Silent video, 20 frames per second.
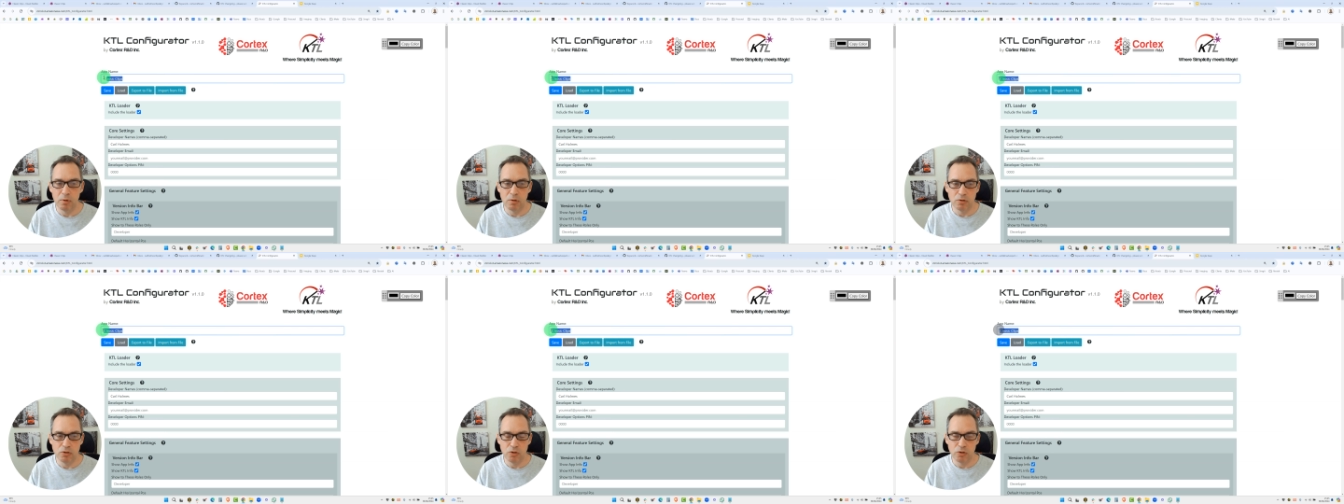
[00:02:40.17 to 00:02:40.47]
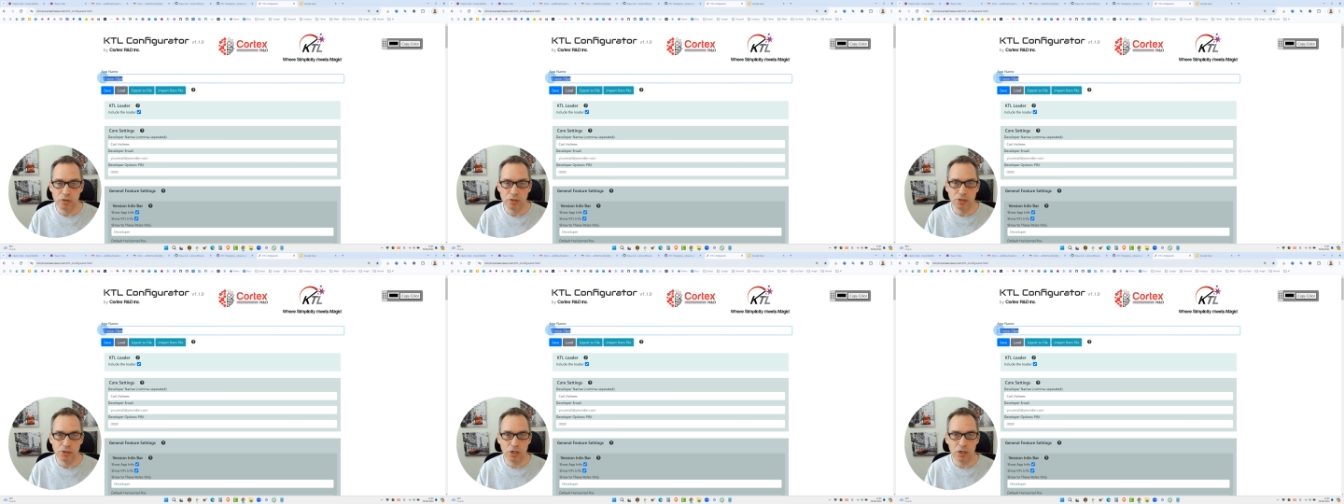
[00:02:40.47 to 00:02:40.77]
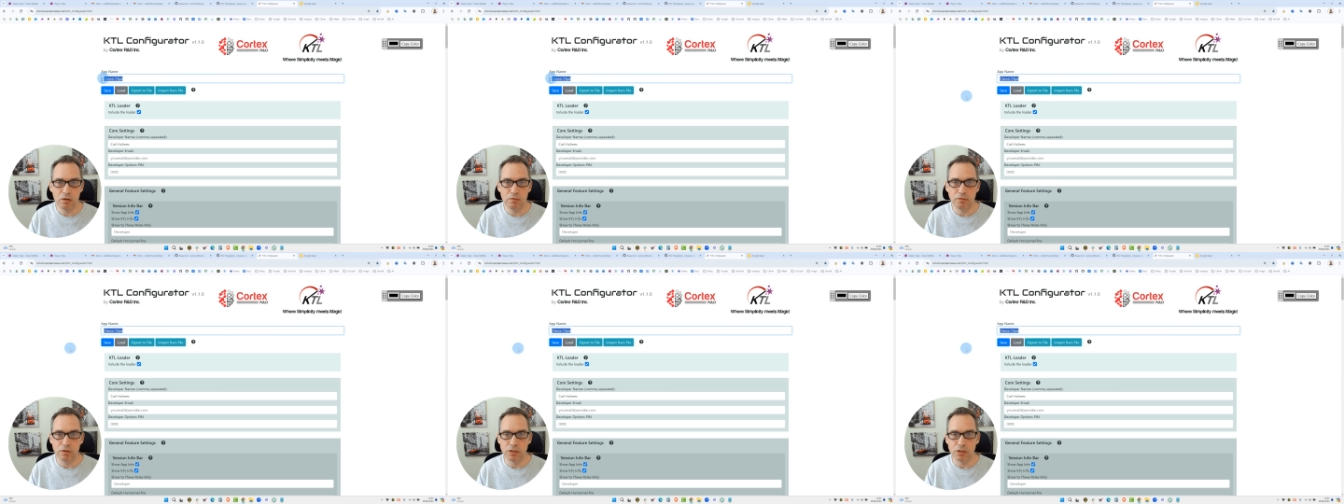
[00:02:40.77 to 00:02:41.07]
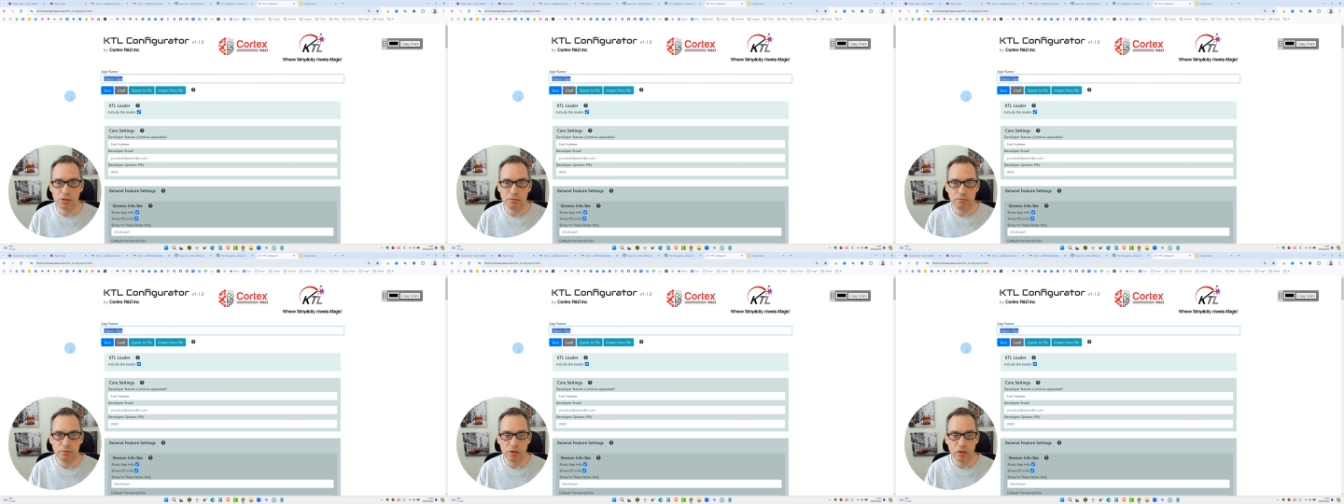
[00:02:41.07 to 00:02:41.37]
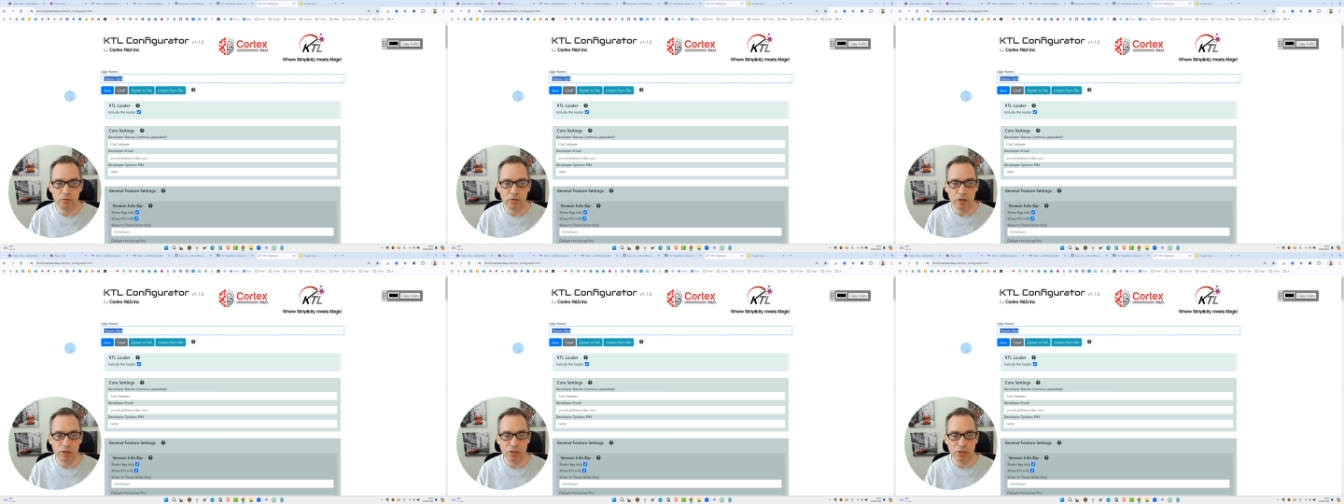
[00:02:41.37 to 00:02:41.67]
because you can save this
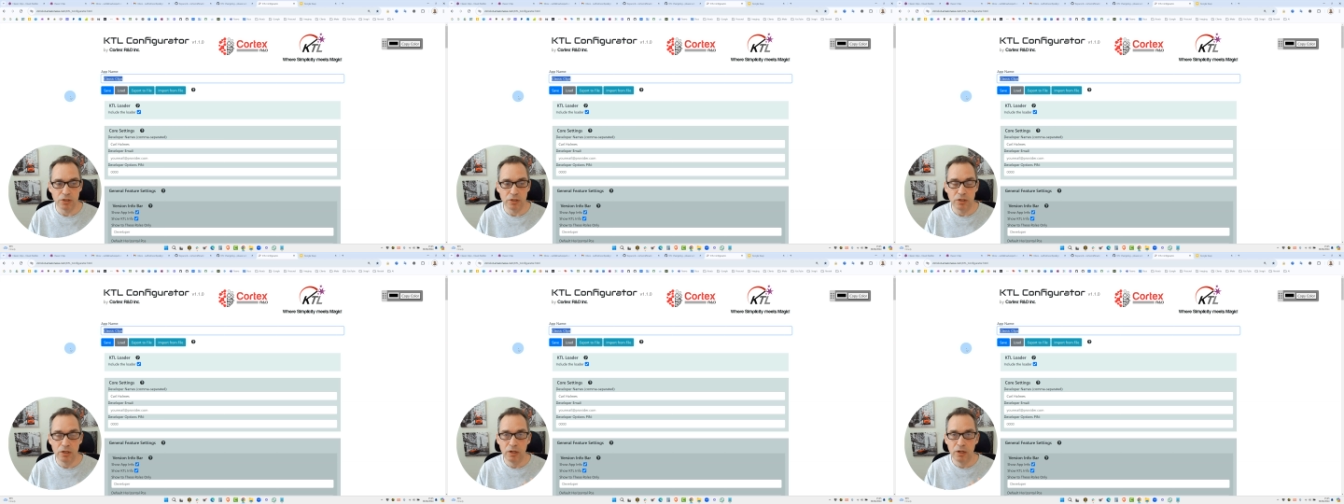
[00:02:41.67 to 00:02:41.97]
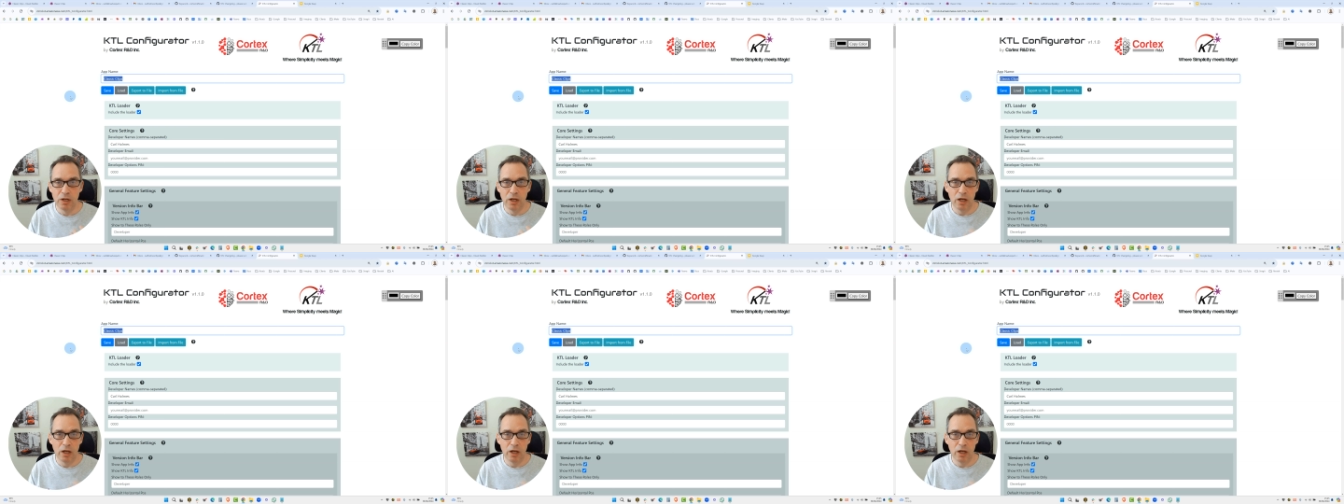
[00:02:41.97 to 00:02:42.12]
configuration.